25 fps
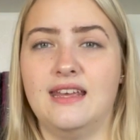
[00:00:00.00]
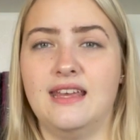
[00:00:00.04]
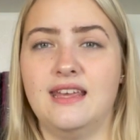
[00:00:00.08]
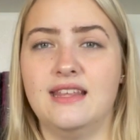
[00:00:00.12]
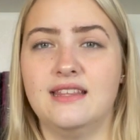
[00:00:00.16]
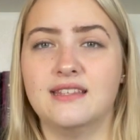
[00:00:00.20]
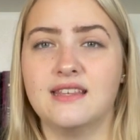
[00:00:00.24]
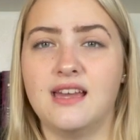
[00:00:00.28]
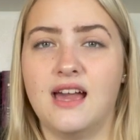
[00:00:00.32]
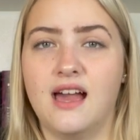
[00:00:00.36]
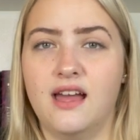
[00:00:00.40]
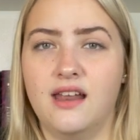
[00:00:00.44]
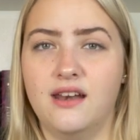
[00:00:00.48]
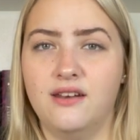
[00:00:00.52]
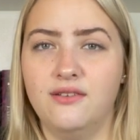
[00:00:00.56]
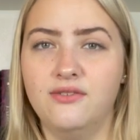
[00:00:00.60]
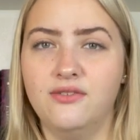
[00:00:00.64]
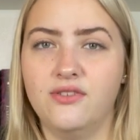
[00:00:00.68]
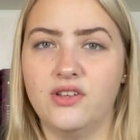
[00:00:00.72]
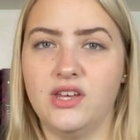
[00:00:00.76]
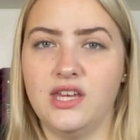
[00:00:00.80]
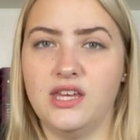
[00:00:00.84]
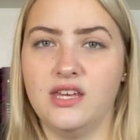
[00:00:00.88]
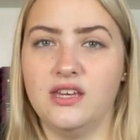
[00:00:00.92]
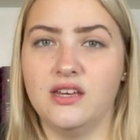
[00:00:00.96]
it's kind of
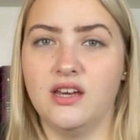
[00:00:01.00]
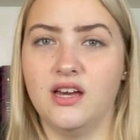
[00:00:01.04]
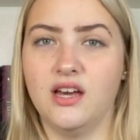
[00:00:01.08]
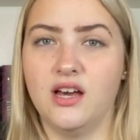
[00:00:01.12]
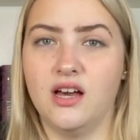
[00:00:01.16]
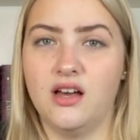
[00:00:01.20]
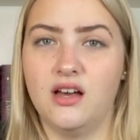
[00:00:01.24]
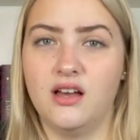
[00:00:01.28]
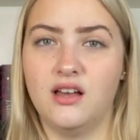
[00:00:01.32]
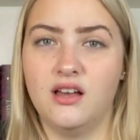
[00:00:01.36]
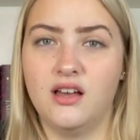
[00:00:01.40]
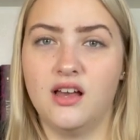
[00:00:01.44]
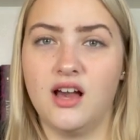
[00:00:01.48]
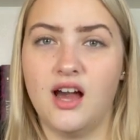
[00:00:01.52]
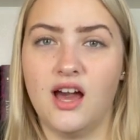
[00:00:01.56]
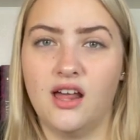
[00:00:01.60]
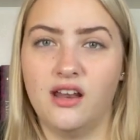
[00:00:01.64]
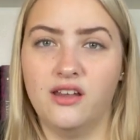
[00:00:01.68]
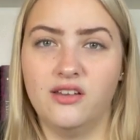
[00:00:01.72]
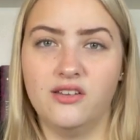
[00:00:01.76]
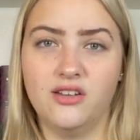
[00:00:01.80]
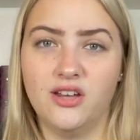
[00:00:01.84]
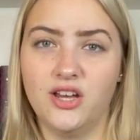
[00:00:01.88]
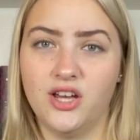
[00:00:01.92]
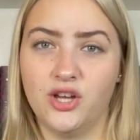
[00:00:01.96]
like got
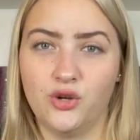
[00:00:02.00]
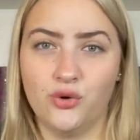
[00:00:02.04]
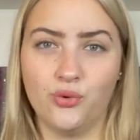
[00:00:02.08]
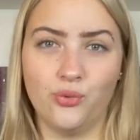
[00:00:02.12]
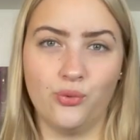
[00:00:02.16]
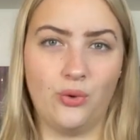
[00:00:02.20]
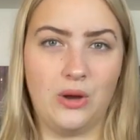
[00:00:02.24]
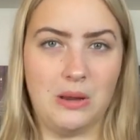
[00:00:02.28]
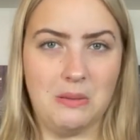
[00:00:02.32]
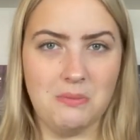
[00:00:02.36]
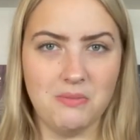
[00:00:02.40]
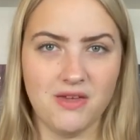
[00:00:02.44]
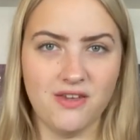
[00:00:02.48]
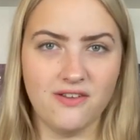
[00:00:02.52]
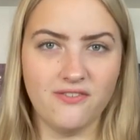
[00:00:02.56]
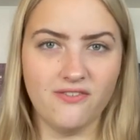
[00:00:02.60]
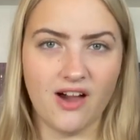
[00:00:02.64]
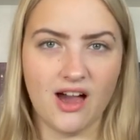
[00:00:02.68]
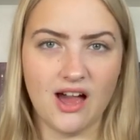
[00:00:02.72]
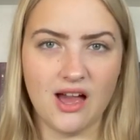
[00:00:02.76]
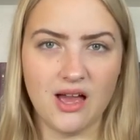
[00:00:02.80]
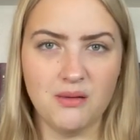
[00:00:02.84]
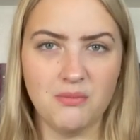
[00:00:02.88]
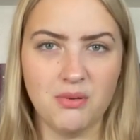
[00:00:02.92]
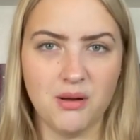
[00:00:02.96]
a creepy
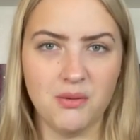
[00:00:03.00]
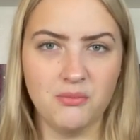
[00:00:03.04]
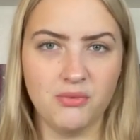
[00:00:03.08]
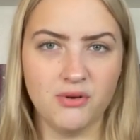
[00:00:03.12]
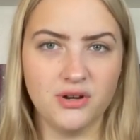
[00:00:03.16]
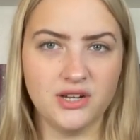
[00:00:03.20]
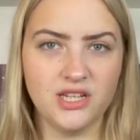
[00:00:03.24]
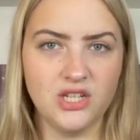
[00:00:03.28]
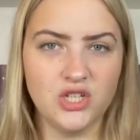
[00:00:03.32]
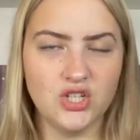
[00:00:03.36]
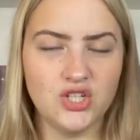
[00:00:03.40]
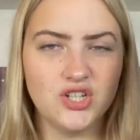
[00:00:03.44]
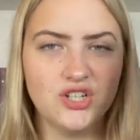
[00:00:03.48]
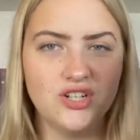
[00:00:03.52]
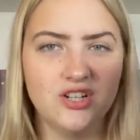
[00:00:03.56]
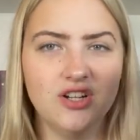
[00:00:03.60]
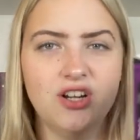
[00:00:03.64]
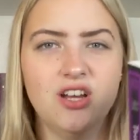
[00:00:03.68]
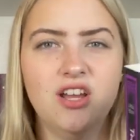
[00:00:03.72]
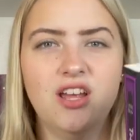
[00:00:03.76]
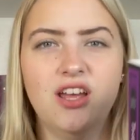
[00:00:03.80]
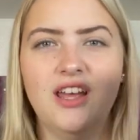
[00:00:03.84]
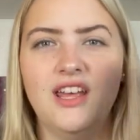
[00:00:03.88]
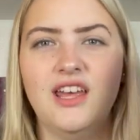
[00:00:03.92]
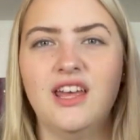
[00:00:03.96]
vibe, I'm pretty sure.
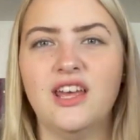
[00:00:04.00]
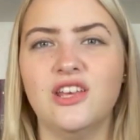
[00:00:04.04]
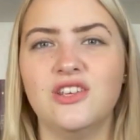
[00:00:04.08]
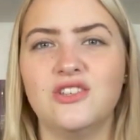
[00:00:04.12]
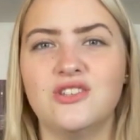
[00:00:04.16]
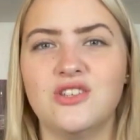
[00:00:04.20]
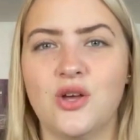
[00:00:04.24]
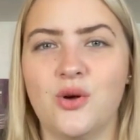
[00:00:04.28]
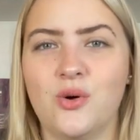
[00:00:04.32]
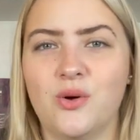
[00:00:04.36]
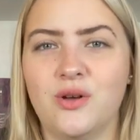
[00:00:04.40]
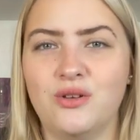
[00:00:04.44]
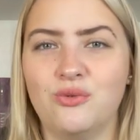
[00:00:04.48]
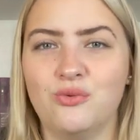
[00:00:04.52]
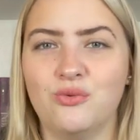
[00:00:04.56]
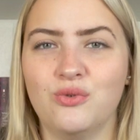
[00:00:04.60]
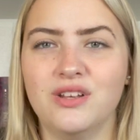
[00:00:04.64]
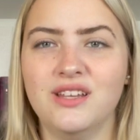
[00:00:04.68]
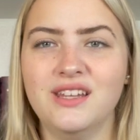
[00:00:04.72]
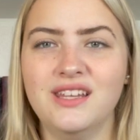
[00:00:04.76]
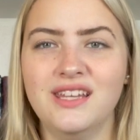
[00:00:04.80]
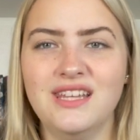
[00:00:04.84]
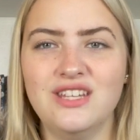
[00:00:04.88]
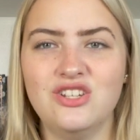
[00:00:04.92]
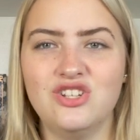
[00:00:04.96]
So it
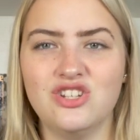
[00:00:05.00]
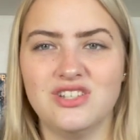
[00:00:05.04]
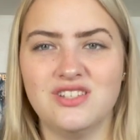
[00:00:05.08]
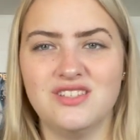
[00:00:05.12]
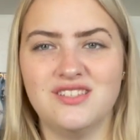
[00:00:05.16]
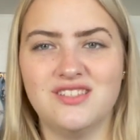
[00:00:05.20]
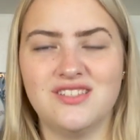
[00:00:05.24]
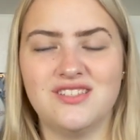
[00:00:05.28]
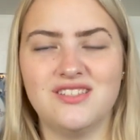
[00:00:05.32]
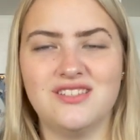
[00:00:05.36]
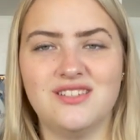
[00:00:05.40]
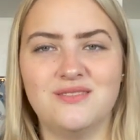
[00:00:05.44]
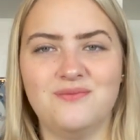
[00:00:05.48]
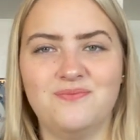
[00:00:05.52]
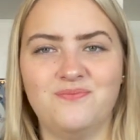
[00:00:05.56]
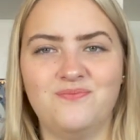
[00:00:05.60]
really just